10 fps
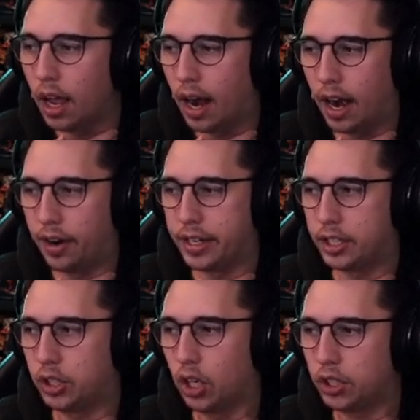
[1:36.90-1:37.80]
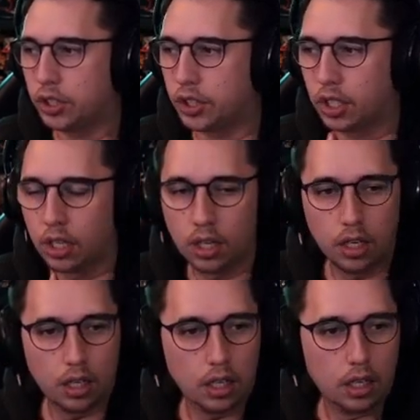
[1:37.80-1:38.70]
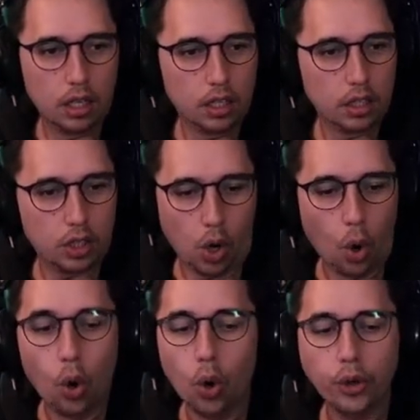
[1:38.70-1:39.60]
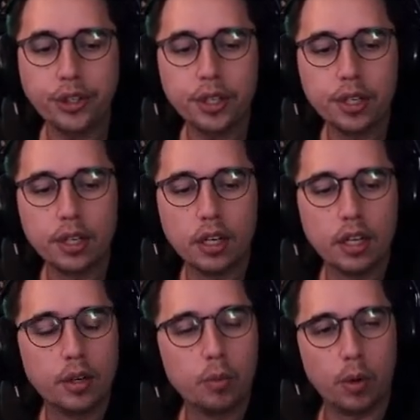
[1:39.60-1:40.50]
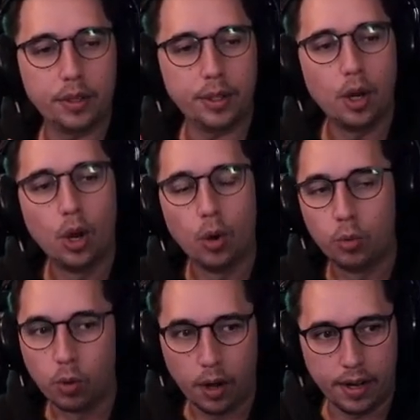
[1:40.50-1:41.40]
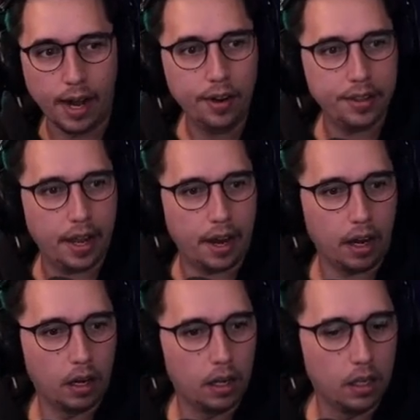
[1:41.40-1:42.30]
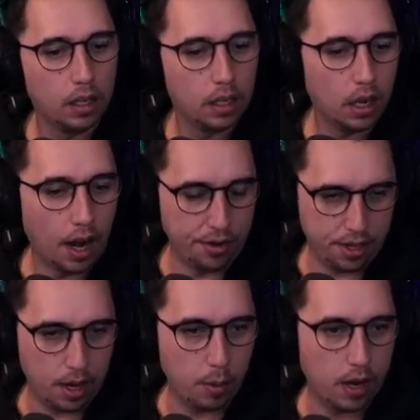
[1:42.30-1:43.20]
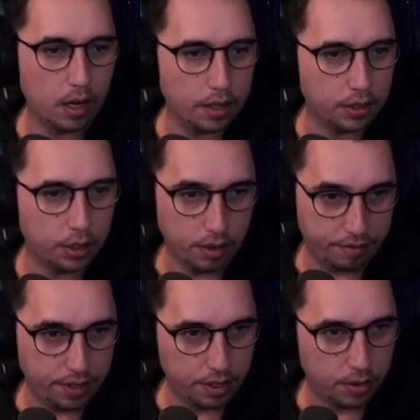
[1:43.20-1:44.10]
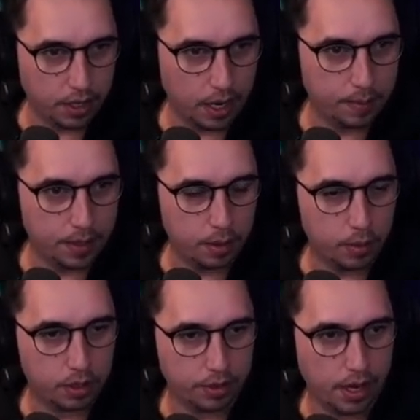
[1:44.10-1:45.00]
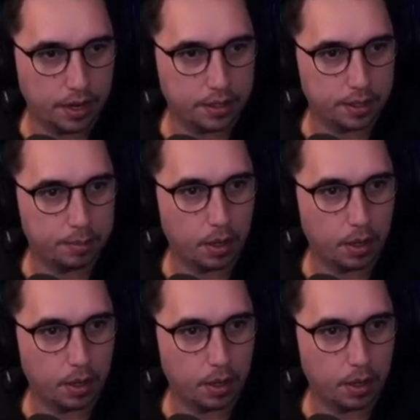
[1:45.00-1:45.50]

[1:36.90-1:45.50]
Are they just code? What what are they? Are they aware that are a video game and they were created by